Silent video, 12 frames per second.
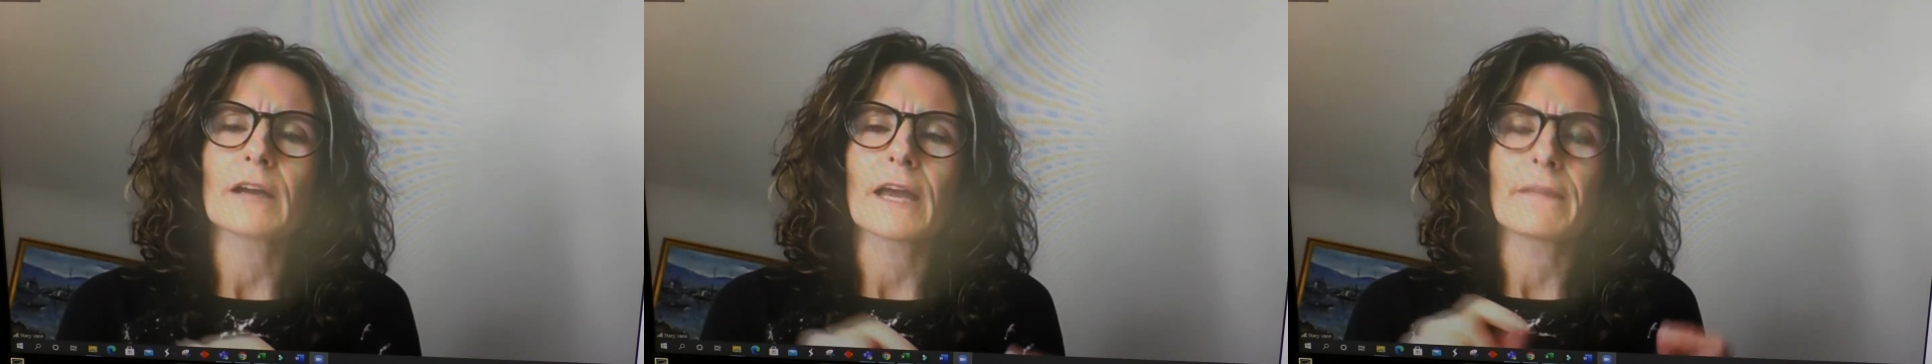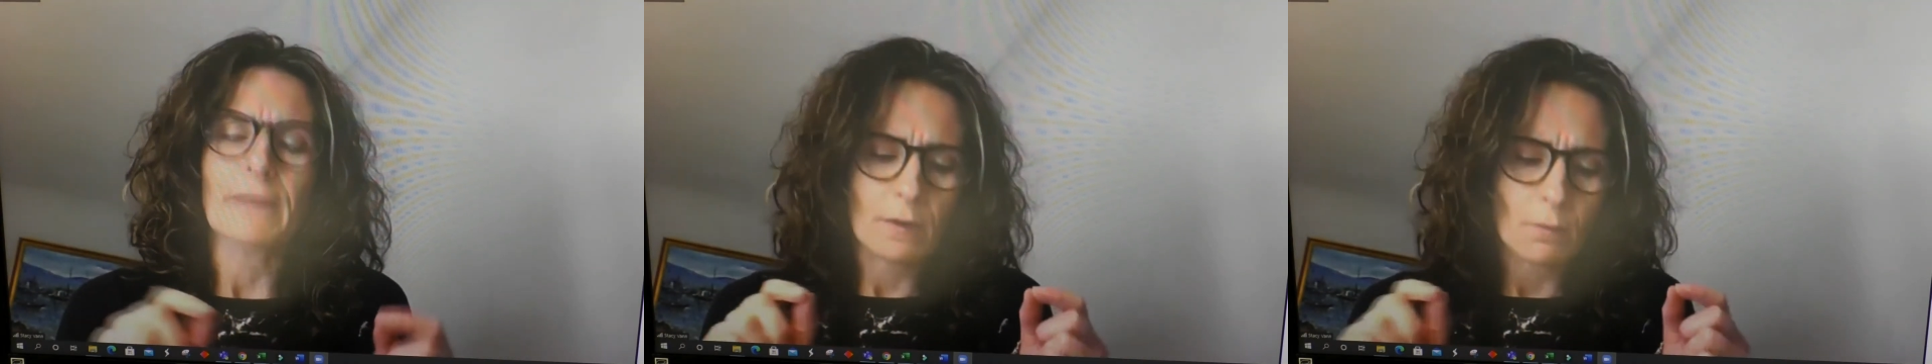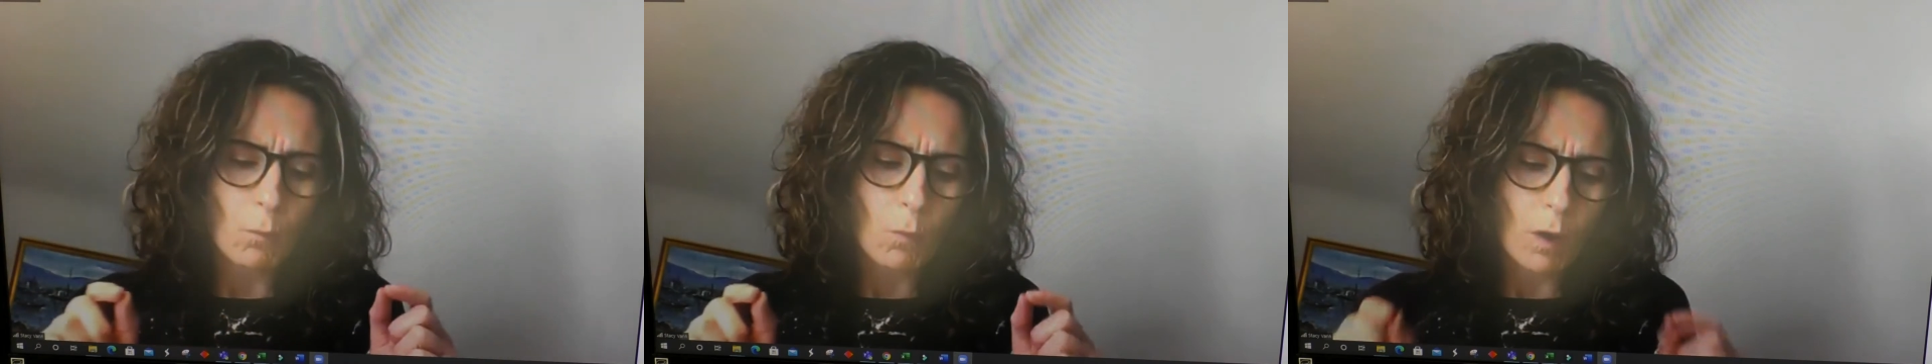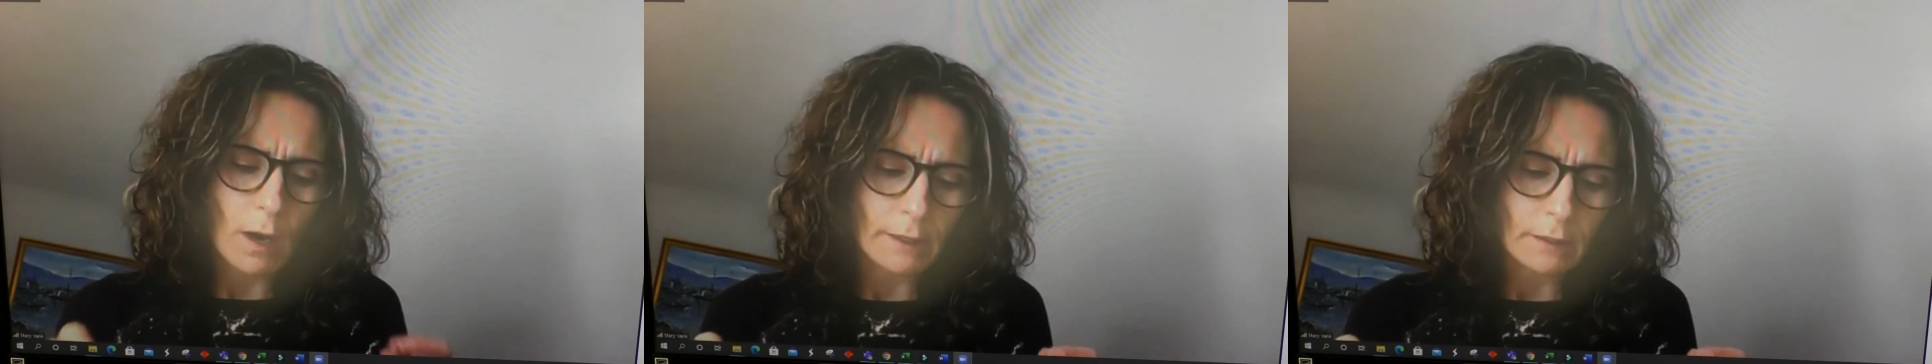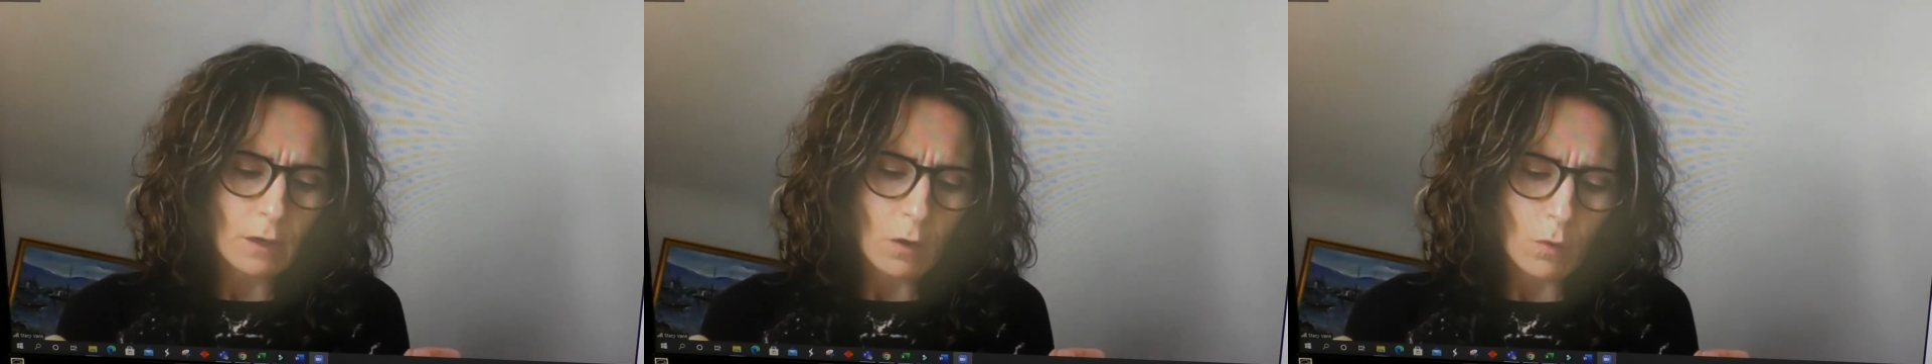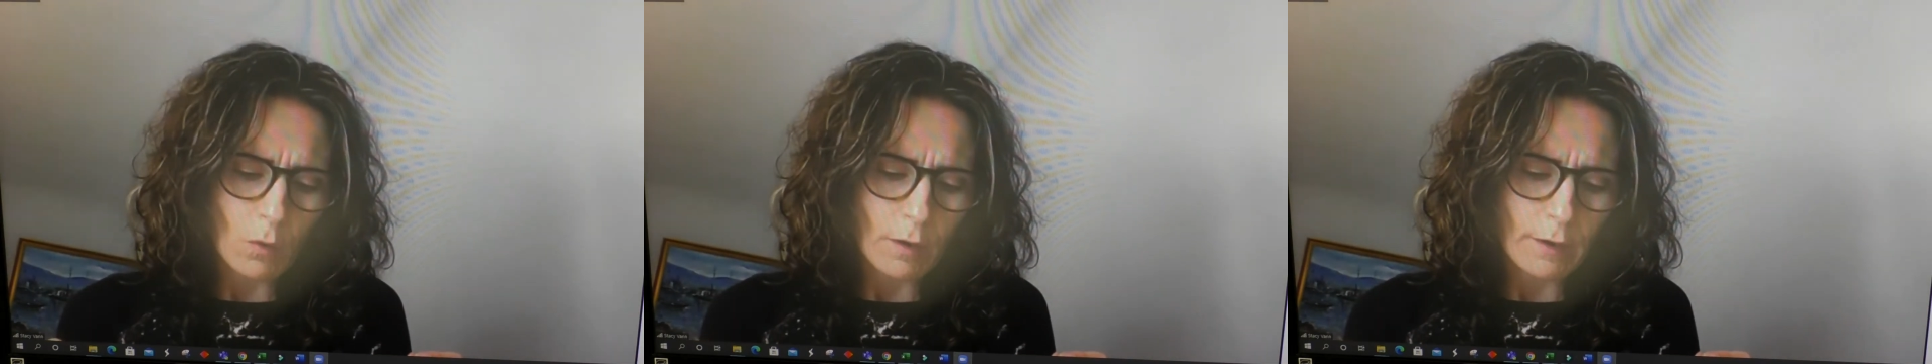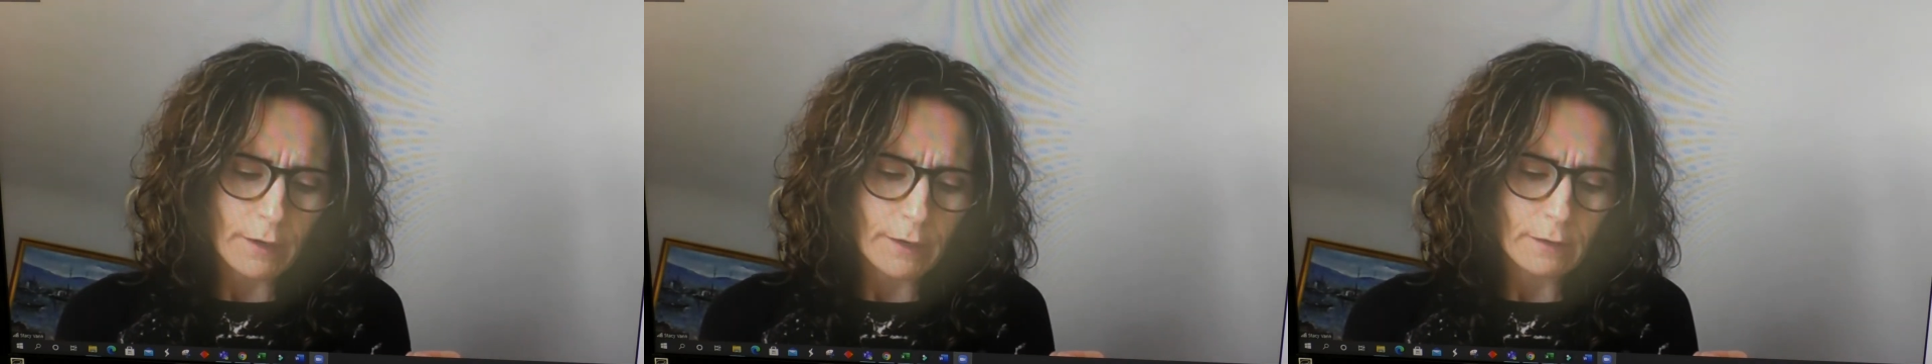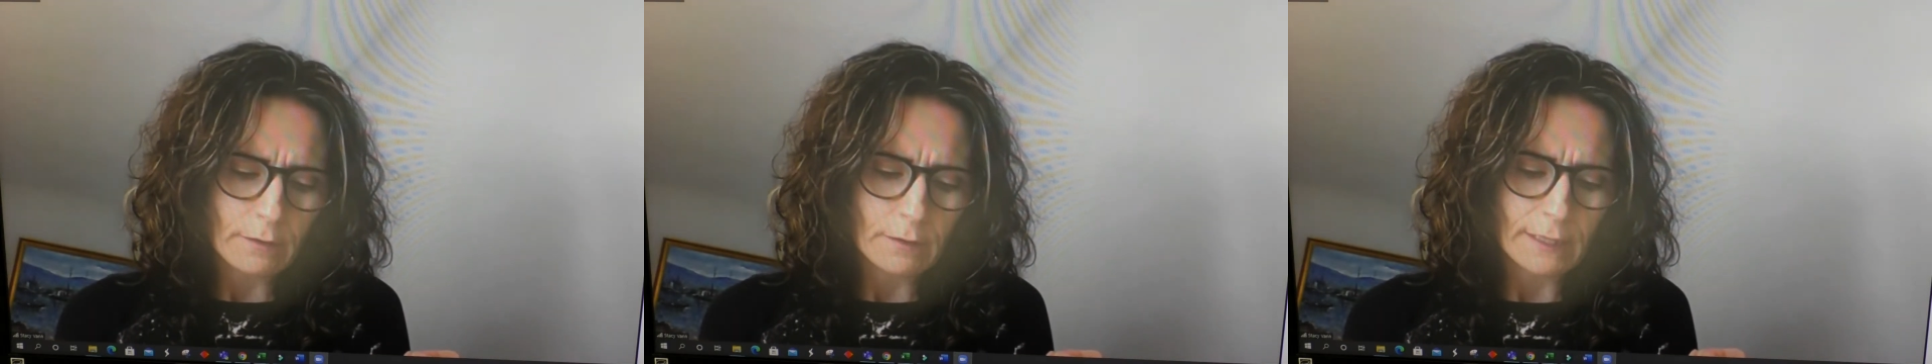and then one cord,